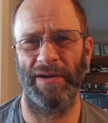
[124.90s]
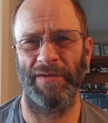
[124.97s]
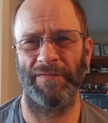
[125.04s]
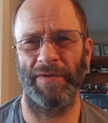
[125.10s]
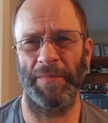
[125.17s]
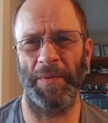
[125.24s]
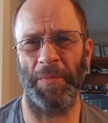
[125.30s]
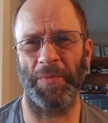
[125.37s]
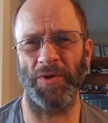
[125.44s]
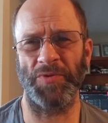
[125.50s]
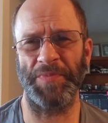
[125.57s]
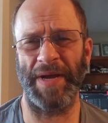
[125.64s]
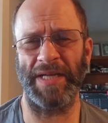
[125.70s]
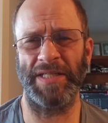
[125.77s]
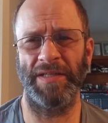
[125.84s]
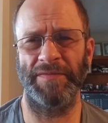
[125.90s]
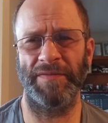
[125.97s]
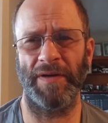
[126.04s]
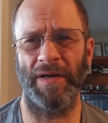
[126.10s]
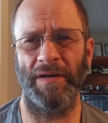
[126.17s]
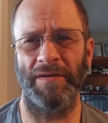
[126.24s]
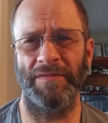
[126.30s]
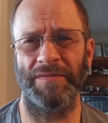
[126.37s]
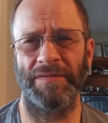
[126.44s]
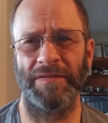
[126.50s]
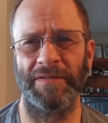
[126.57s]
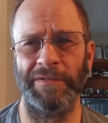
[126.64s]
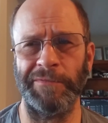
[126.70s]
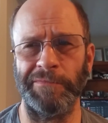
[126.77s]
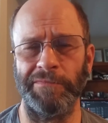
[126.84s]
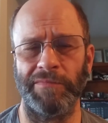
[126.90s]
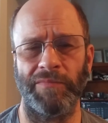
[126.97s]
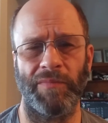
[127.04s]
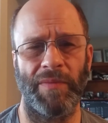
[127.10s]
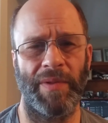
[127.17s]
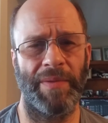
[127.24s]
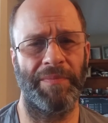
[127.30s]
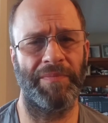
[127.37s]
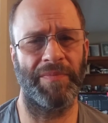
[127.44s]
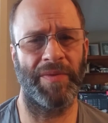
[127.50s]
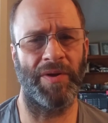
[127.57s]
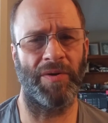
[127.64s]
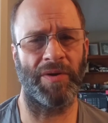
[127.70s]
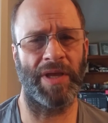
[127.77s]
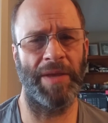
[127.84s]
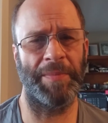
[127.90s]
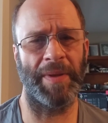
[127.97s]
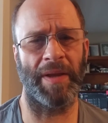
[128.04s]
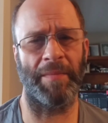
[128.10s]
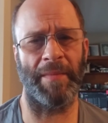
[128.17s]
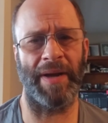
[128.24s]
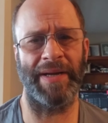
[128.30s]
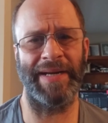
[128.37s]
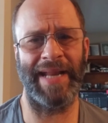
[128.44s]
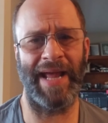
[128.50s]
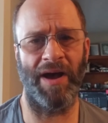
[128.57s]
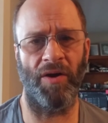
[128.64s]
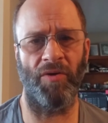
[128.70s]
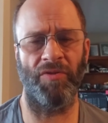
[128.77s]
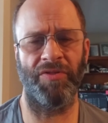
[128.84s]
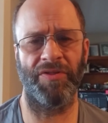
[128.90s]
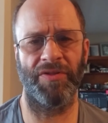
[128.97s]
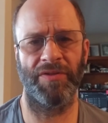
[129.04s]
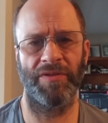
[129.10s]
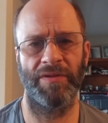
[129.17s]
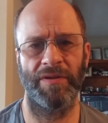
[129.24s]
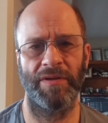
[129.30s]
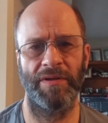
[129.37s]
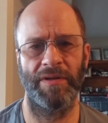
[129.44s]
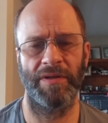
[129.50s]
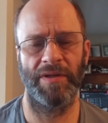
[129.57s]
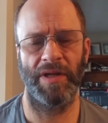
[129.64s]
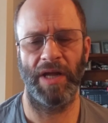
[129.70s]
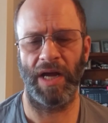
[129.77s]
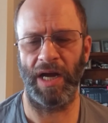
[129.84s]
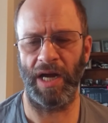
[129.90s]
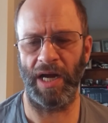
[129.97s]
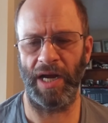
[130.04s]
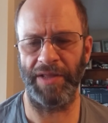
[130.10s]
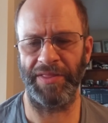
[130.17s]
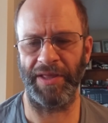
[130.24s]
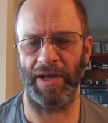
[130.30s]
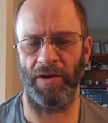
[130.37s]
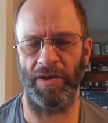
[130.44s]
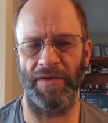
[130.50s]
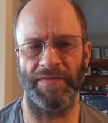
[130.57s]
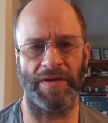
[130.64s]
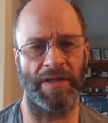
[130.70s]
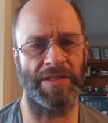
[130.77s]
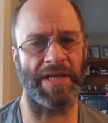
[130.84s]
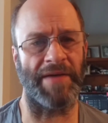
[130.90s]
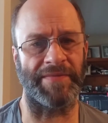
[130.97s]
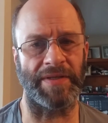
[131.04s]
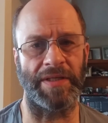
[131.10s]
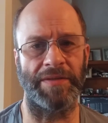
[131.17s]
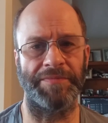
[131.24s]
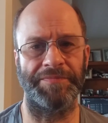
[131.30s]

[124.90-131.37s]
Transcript: from the perspective of you know keeping in mind health. Uh, I think I'll give it a seven.